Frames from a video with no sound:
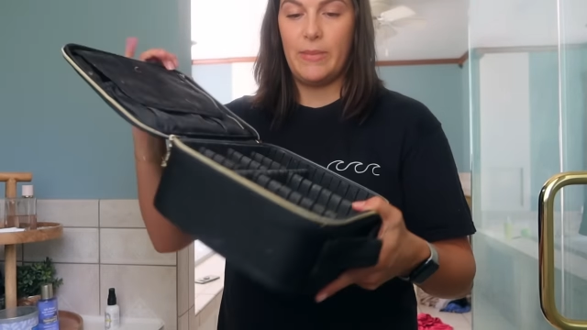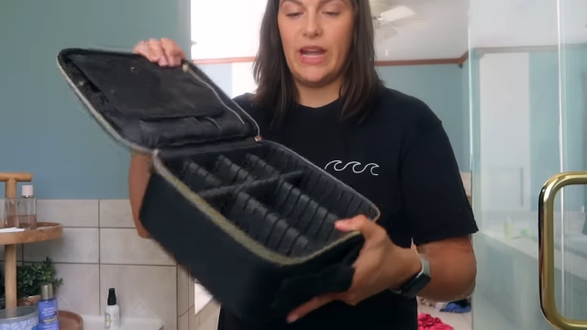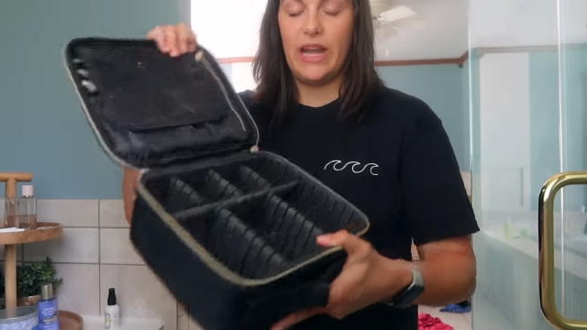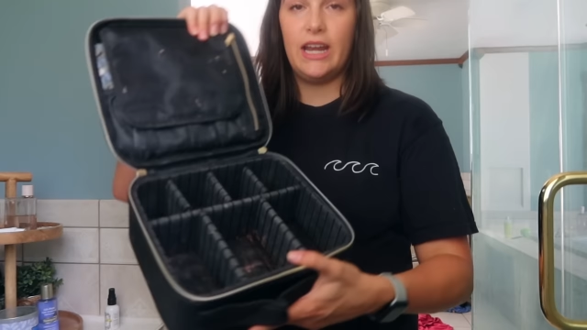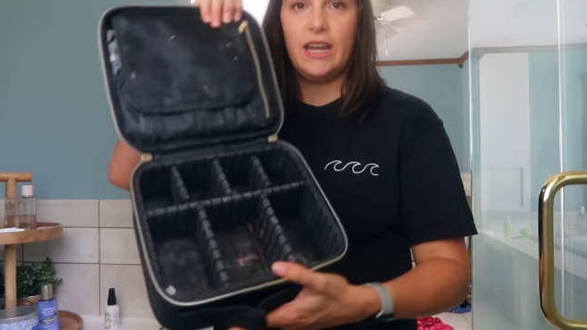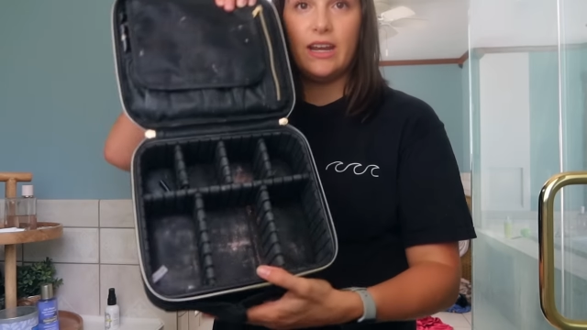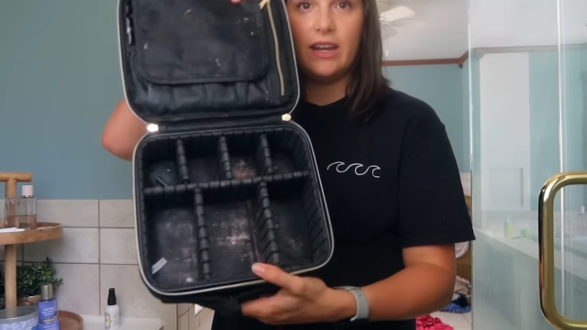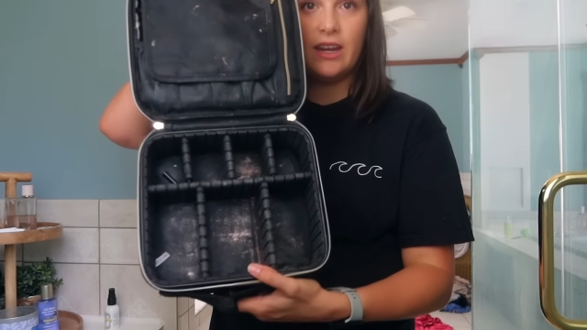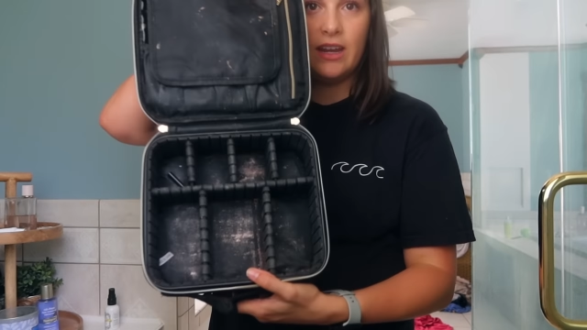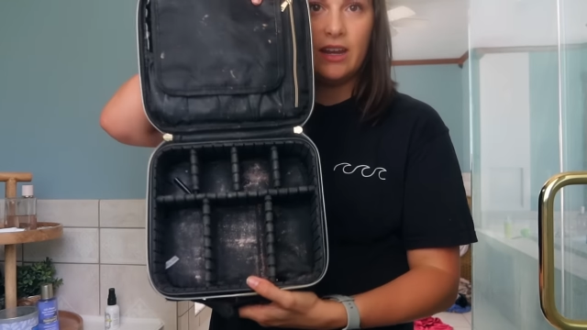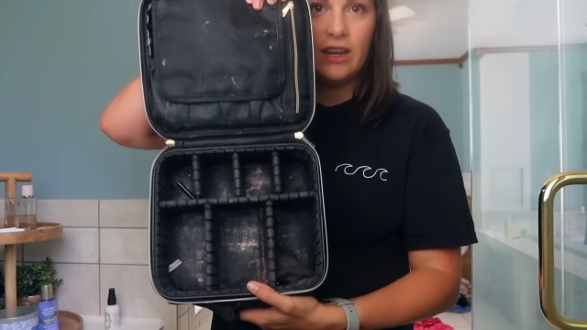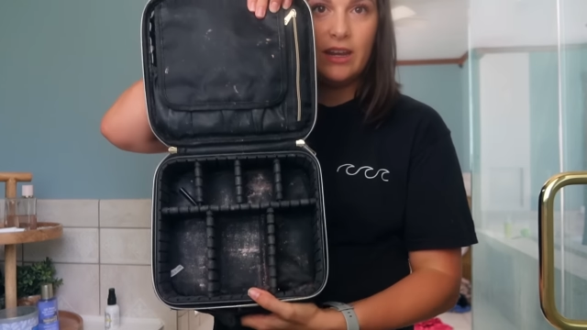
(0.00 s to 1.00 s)
but
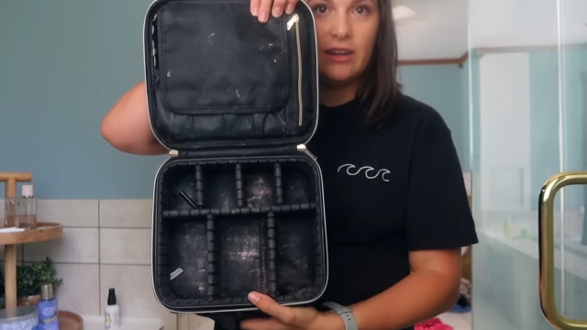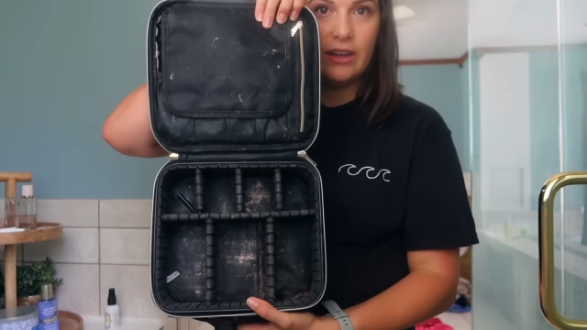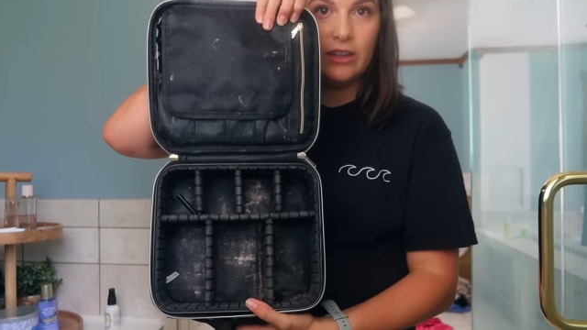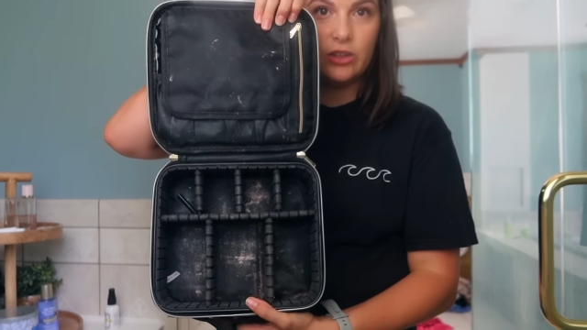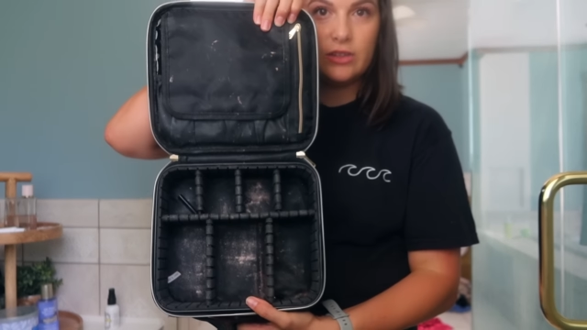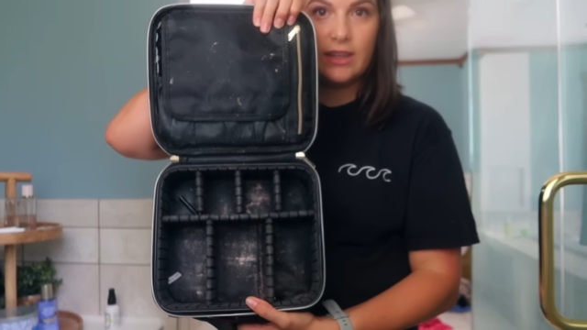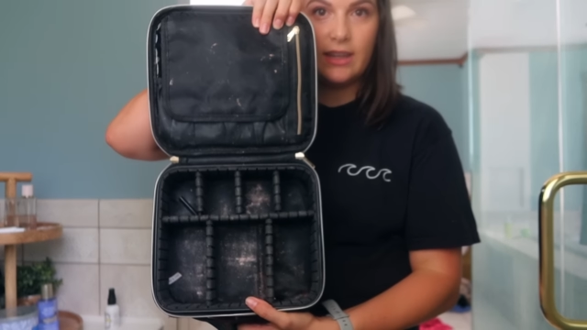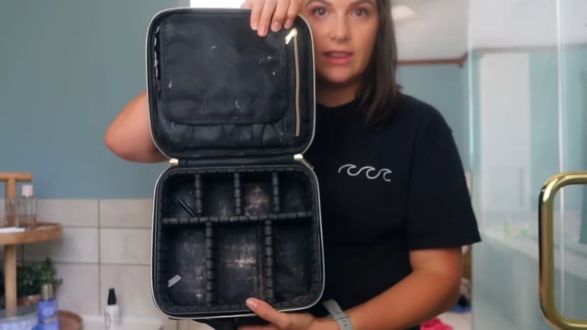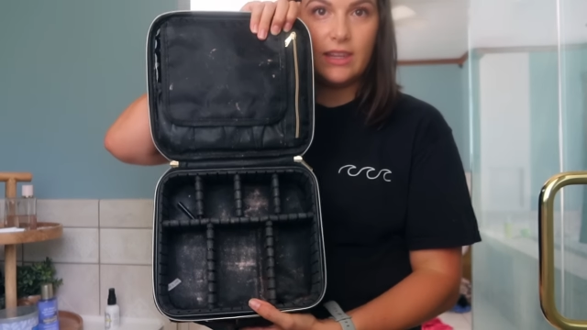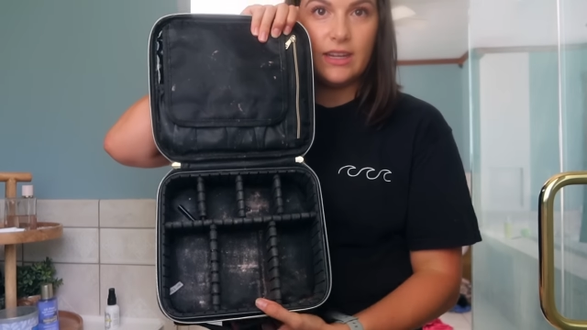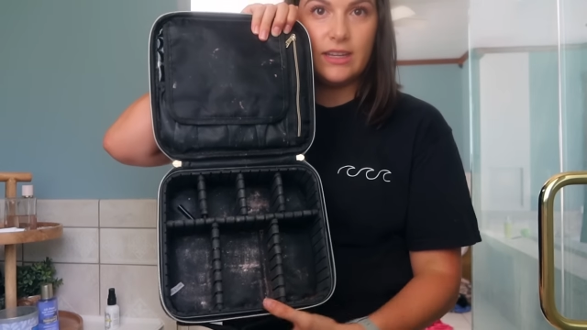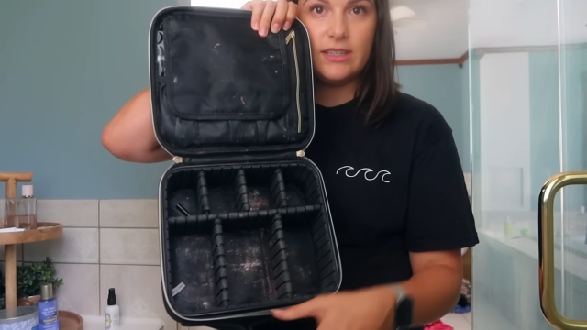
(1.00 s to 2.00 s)
it looks
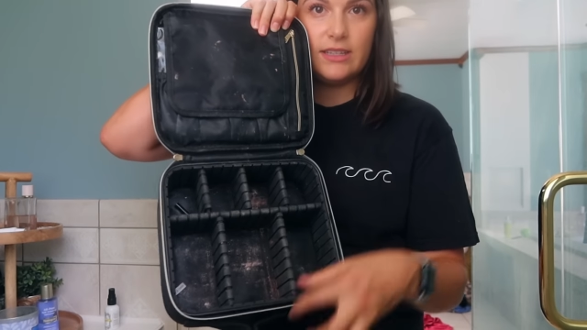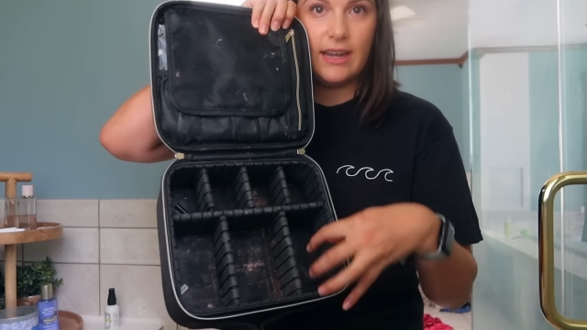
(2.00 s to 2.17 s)
like this.